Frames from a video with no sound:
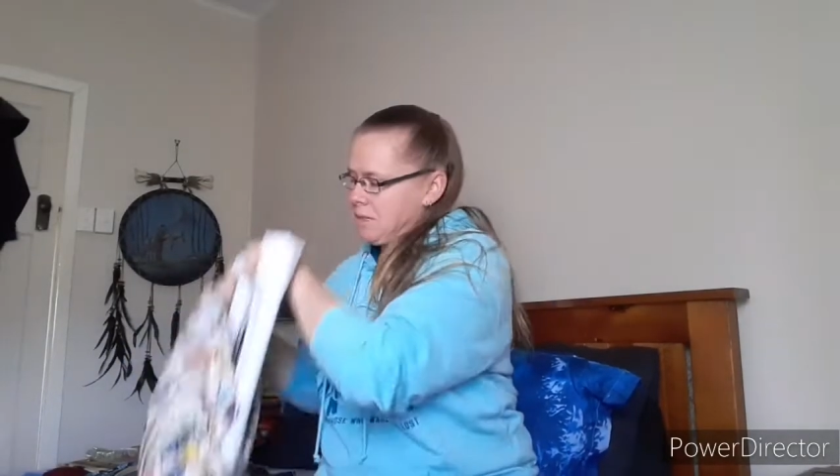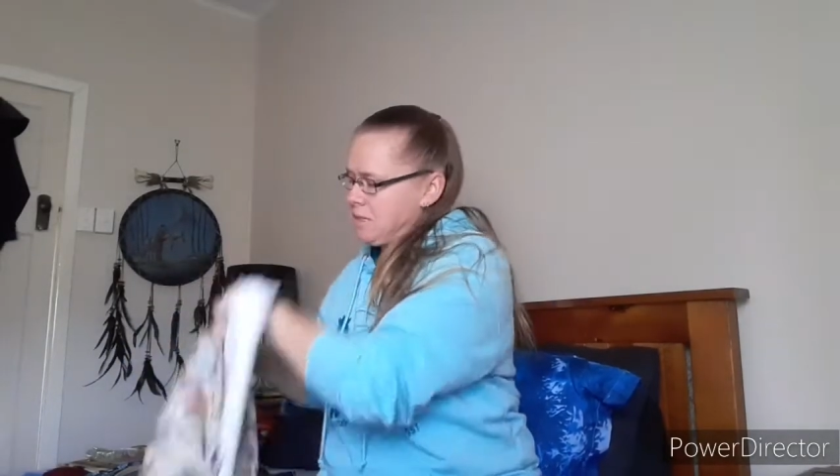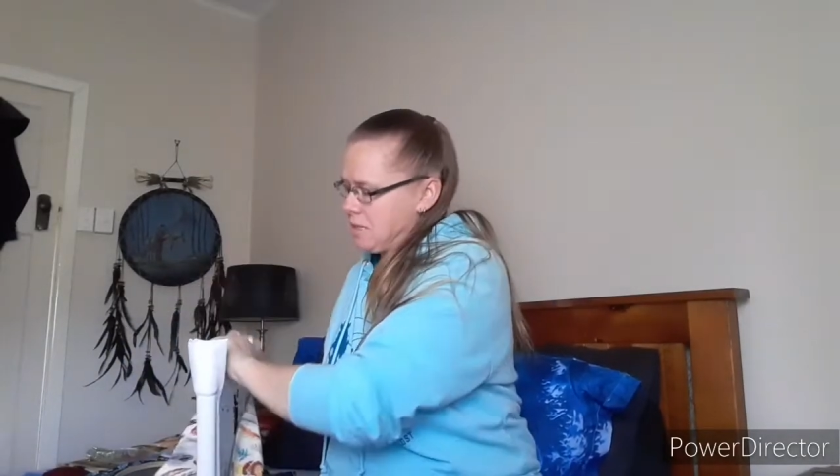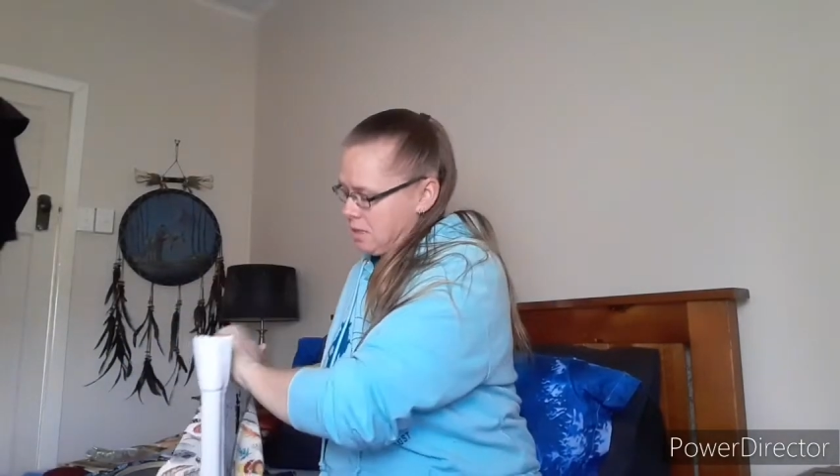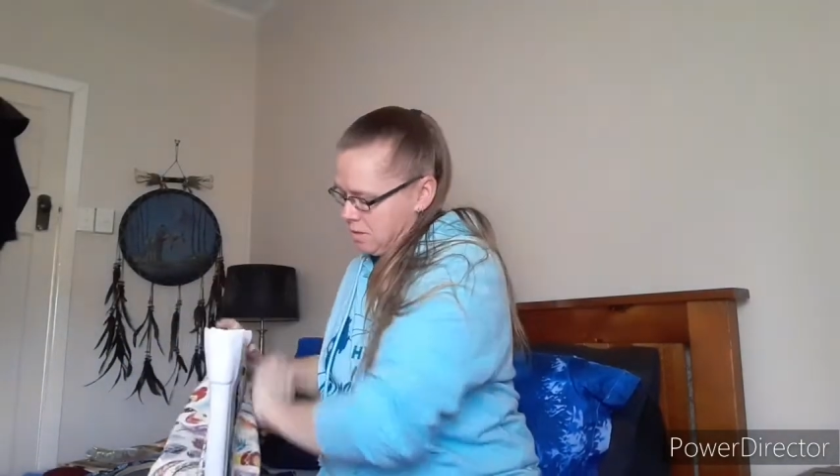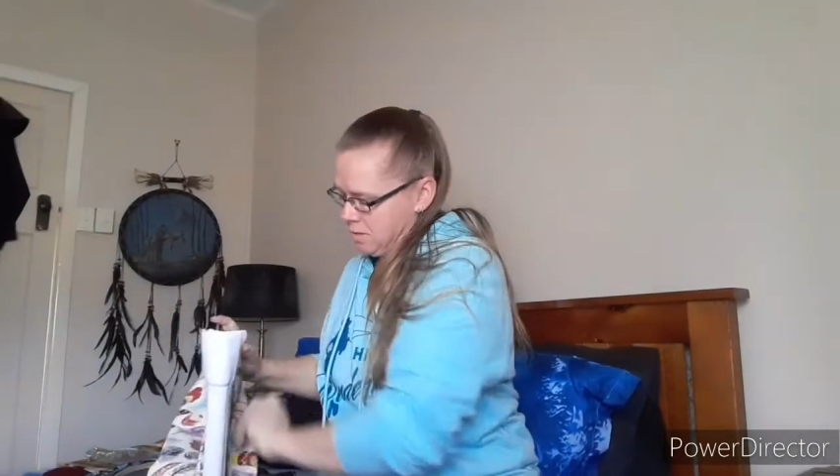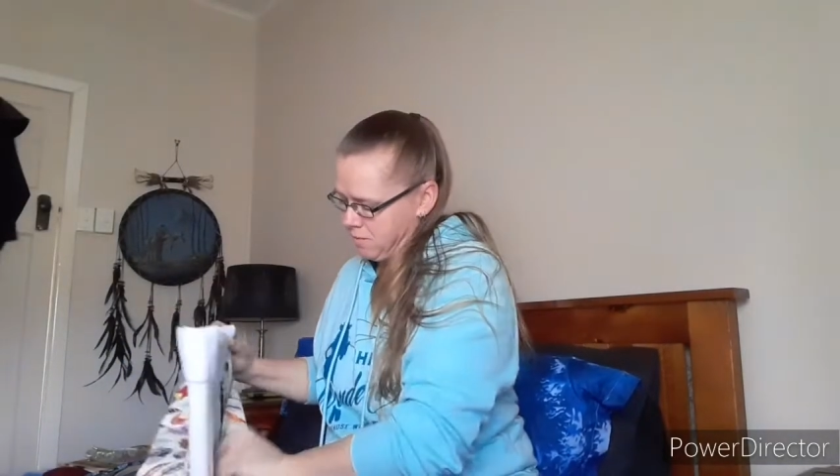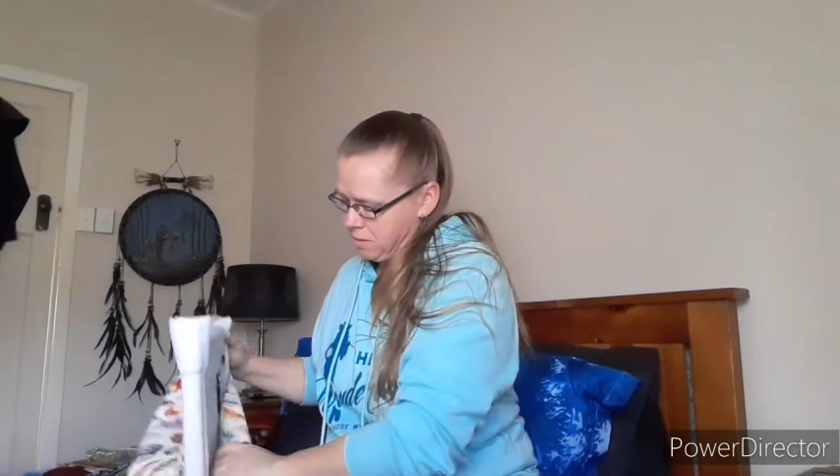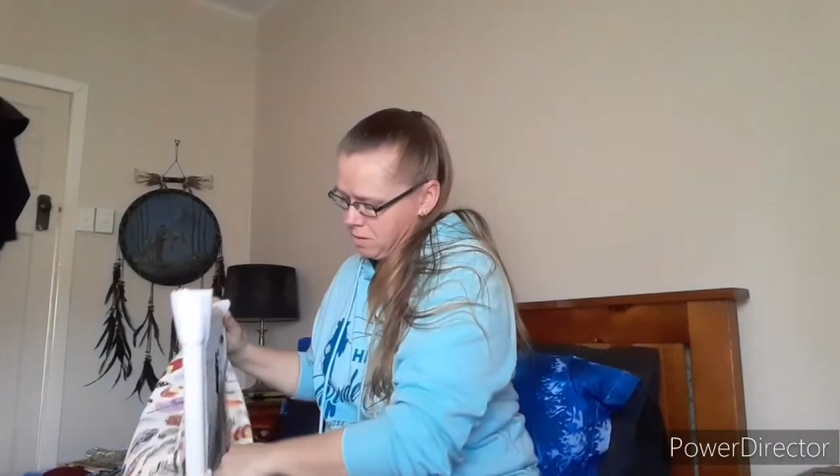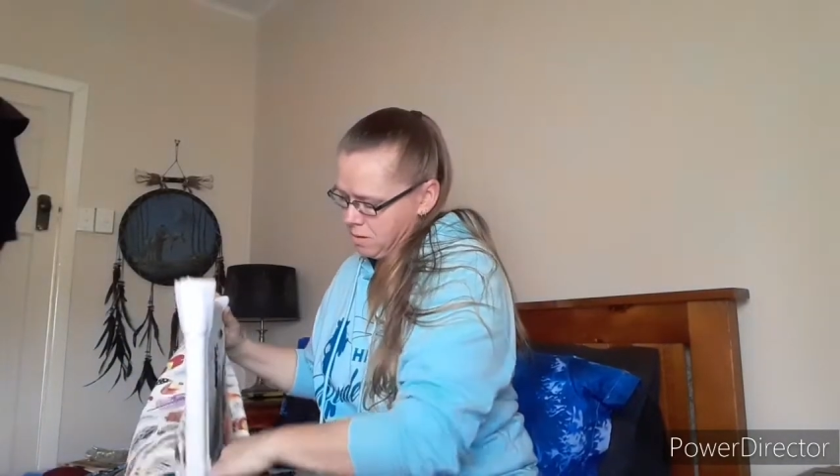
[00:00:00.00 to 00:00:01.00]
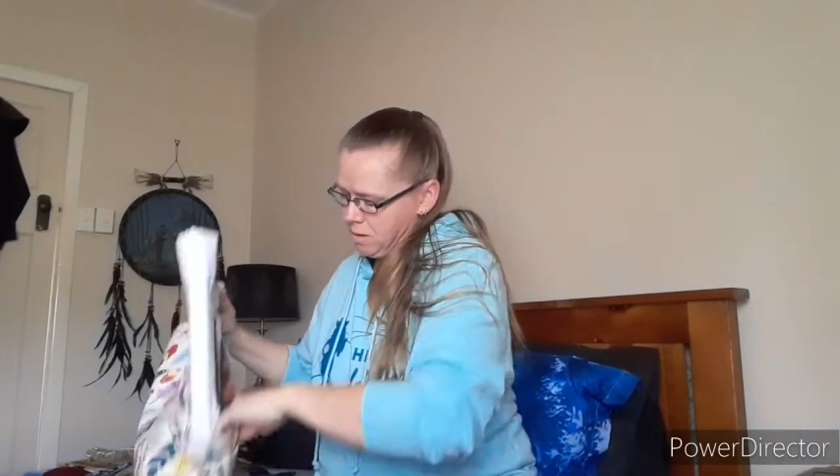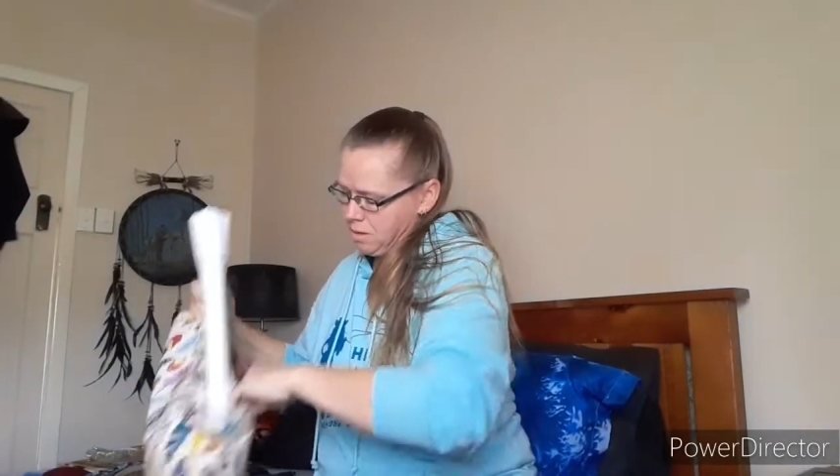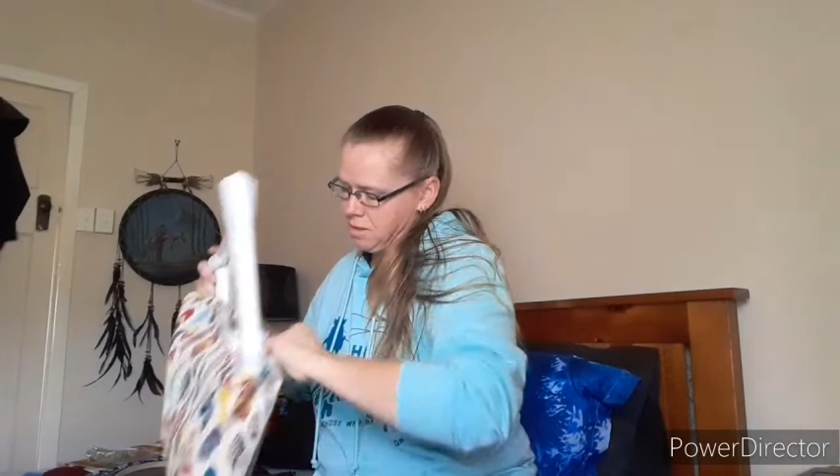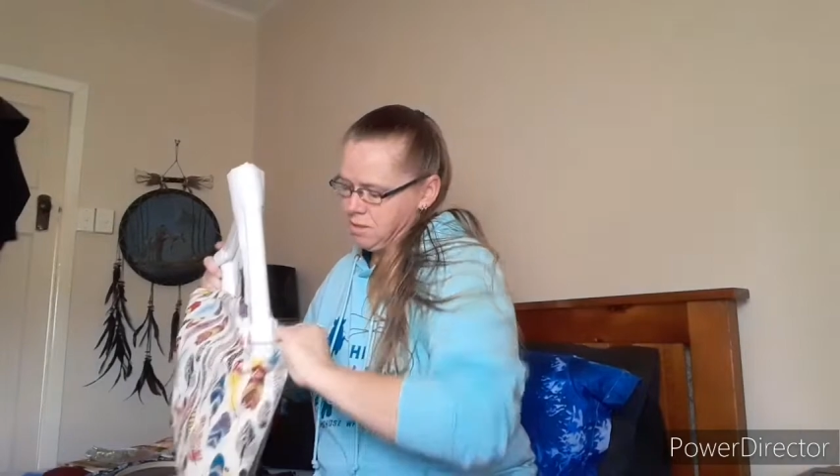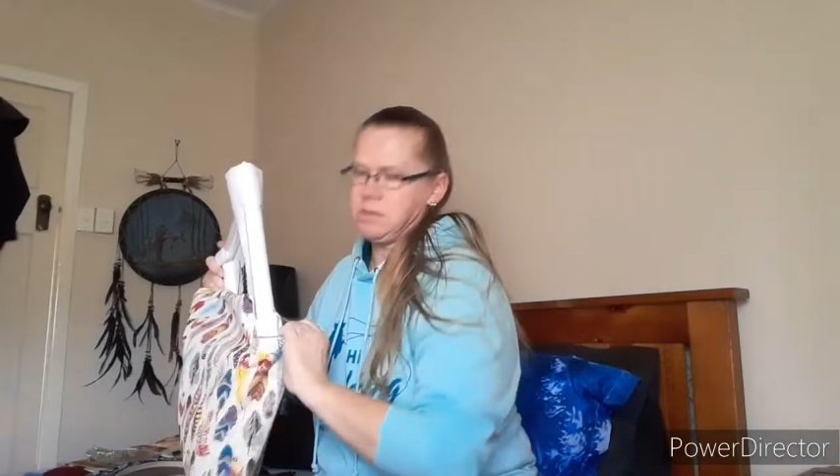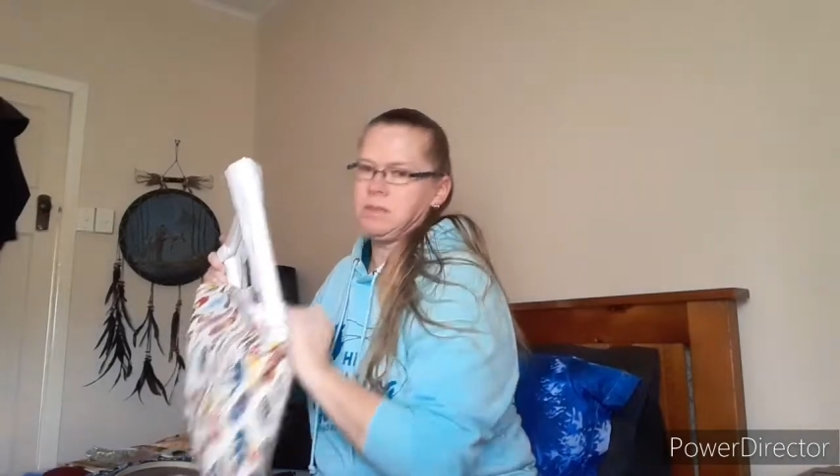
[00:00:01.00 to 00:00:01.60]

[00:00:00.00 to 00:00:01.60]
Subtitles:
this fortnight,